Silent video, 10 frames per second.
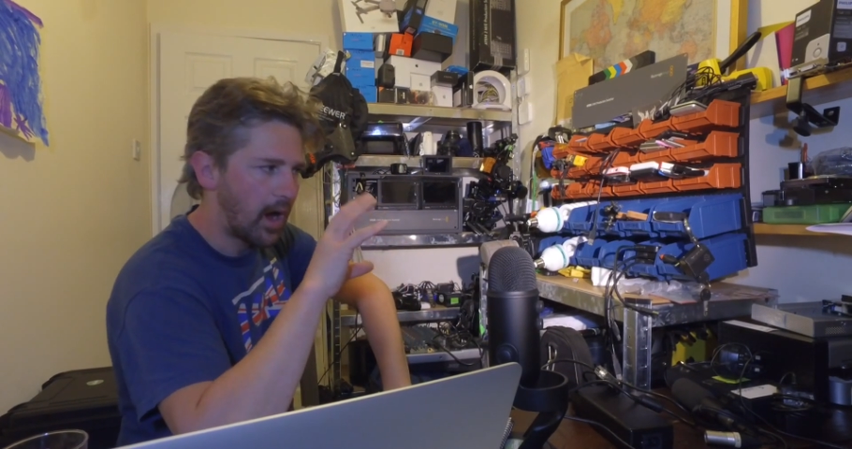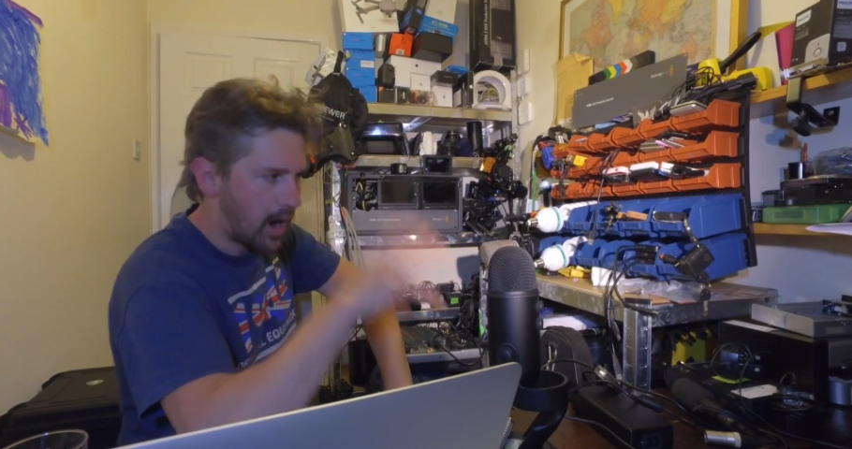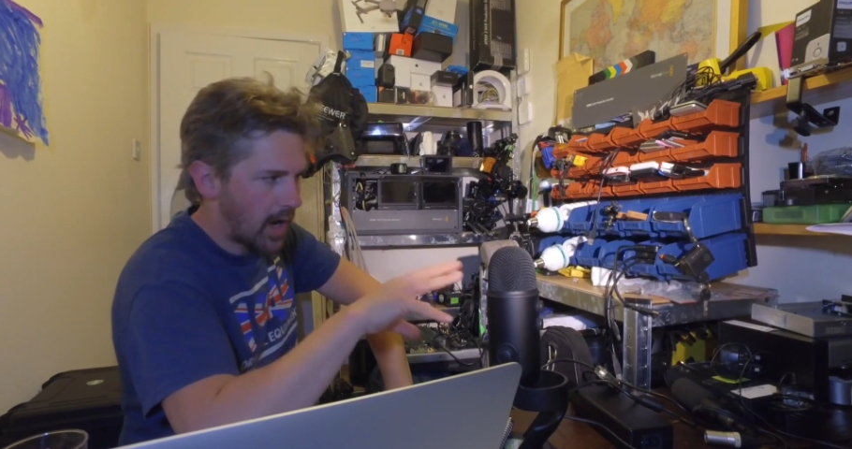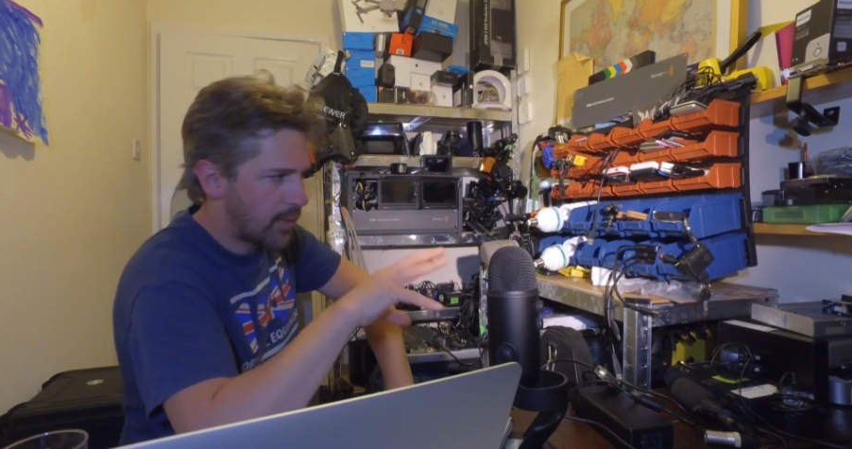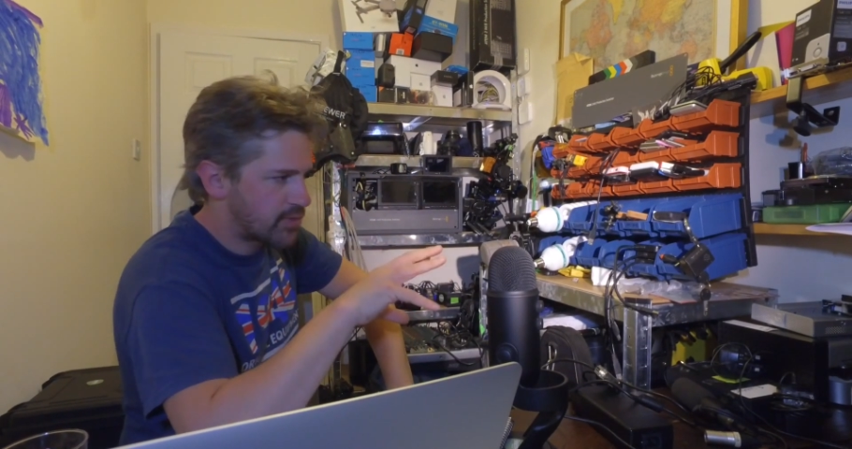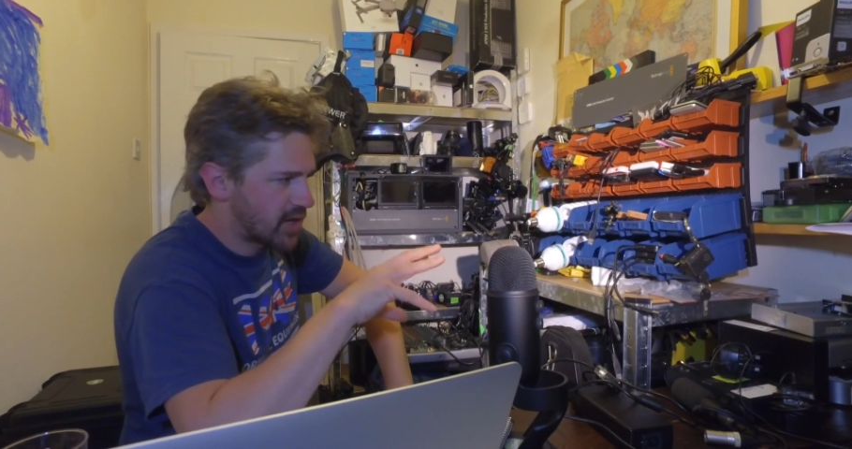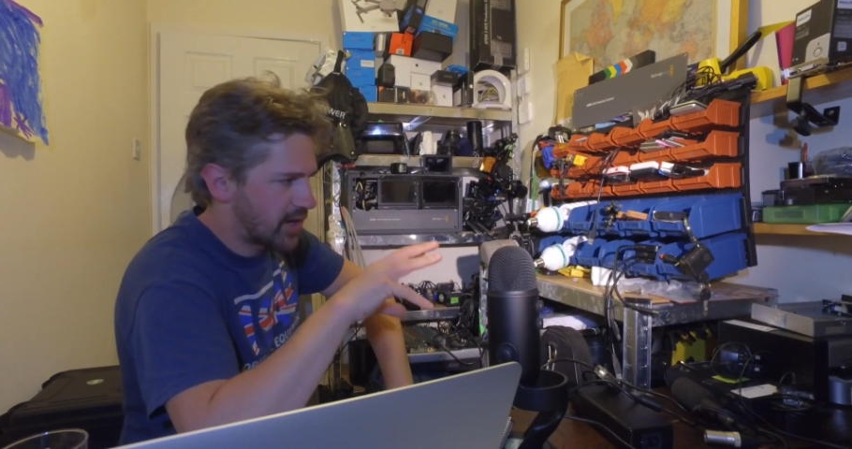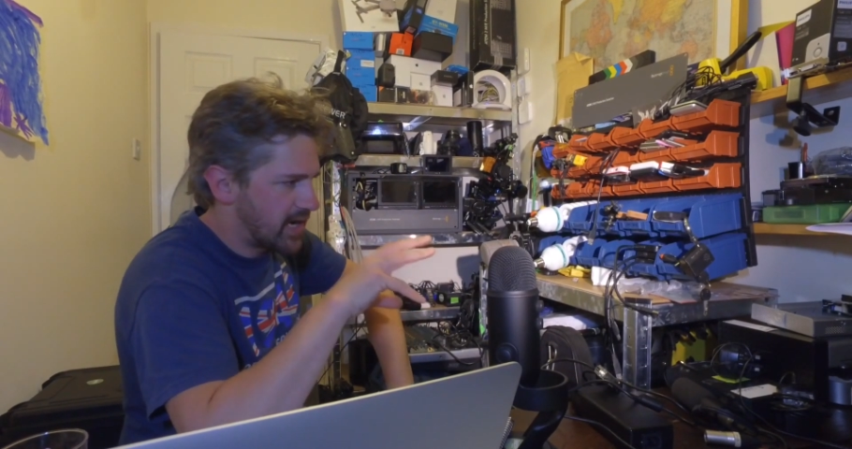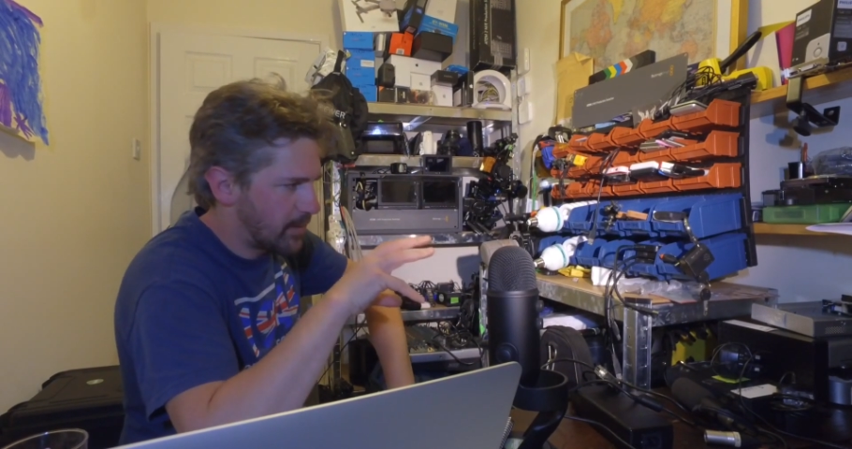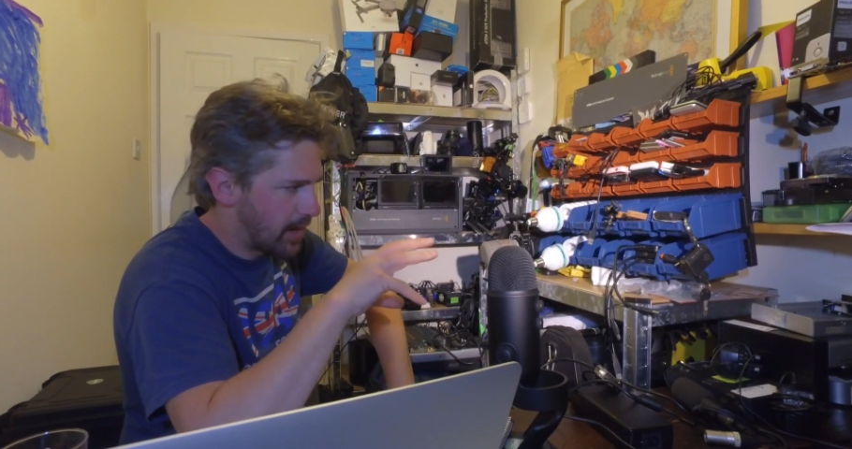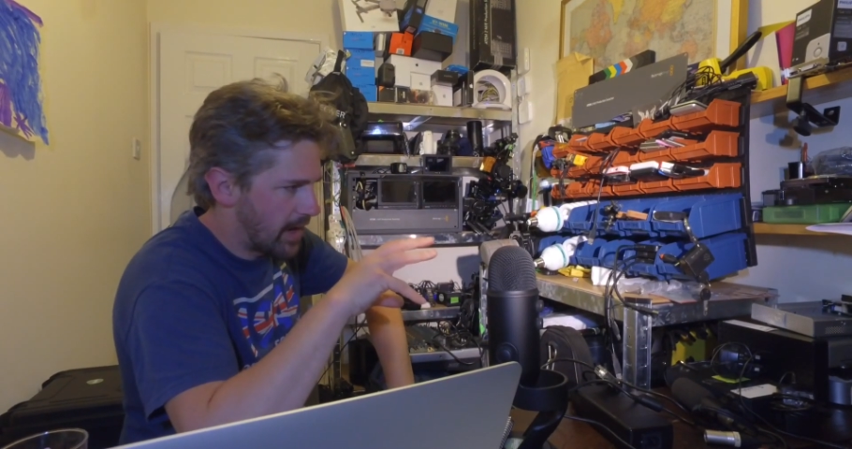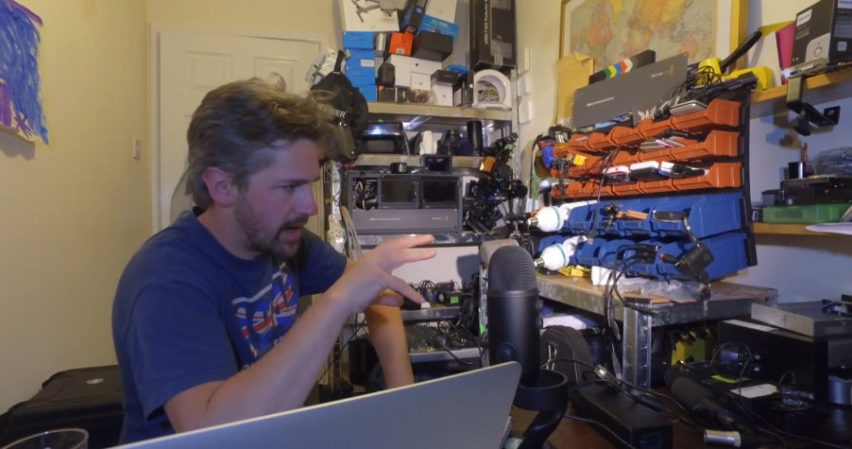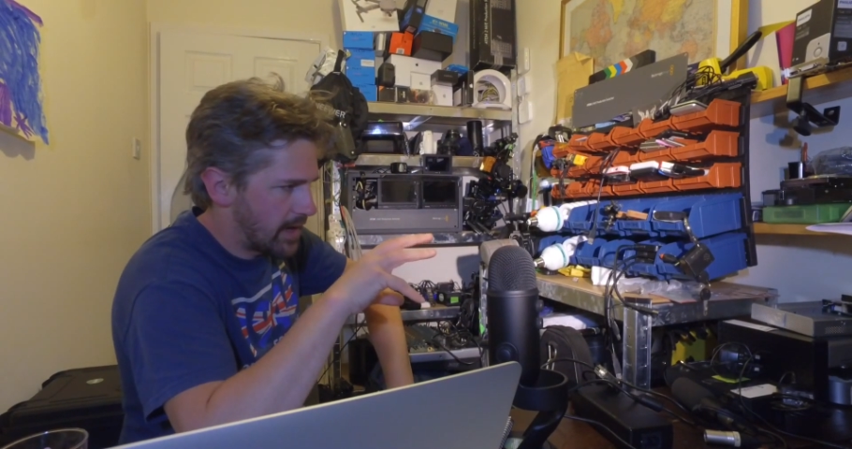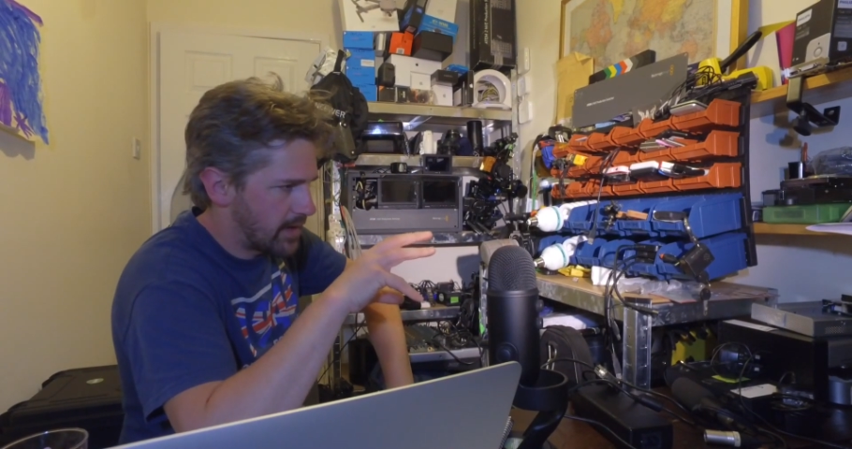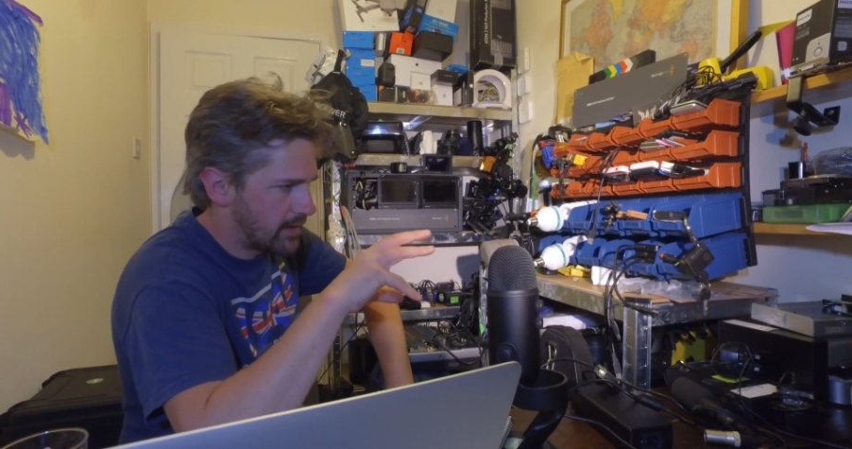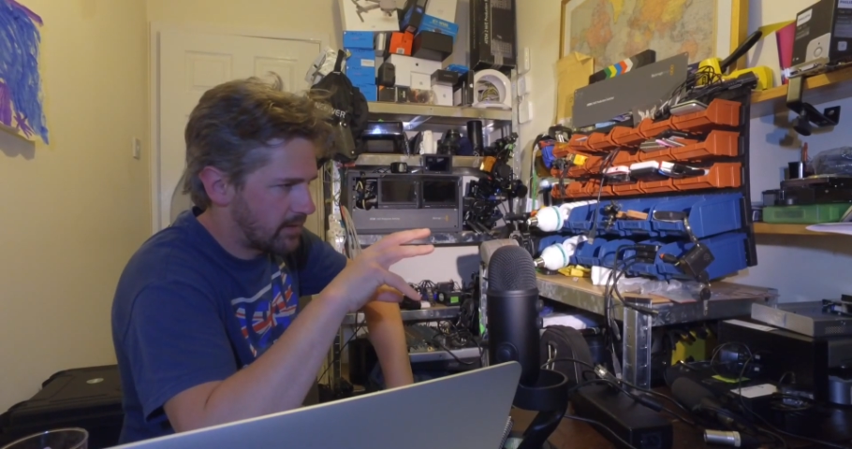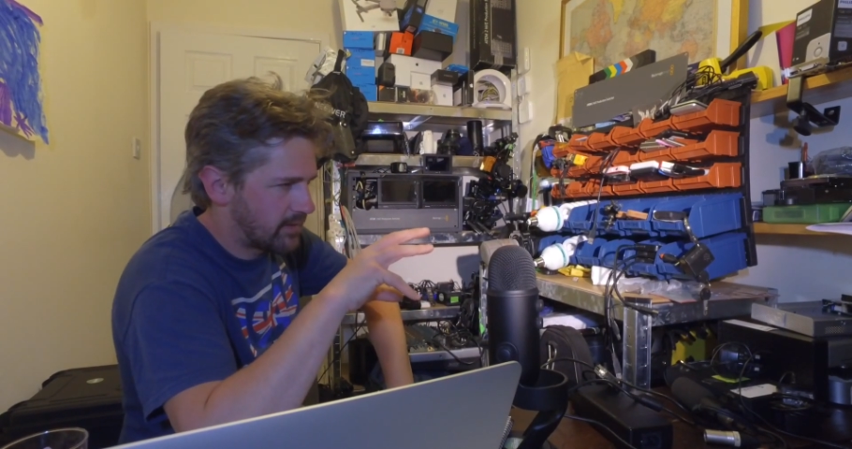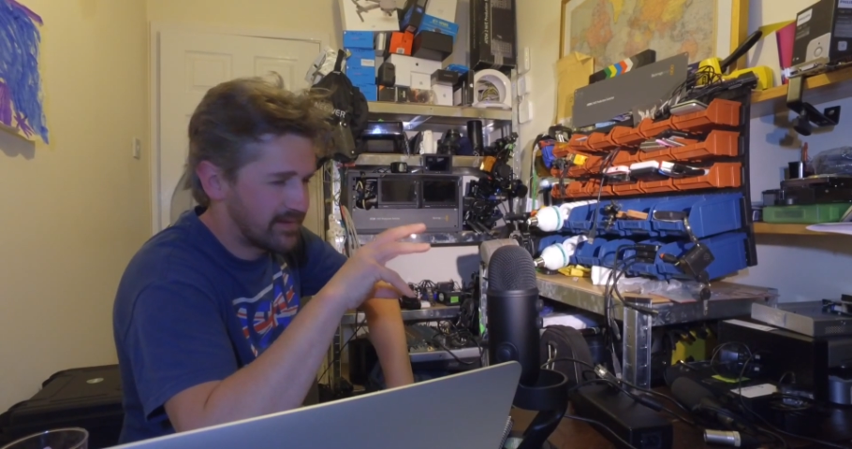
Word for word: I was on eBay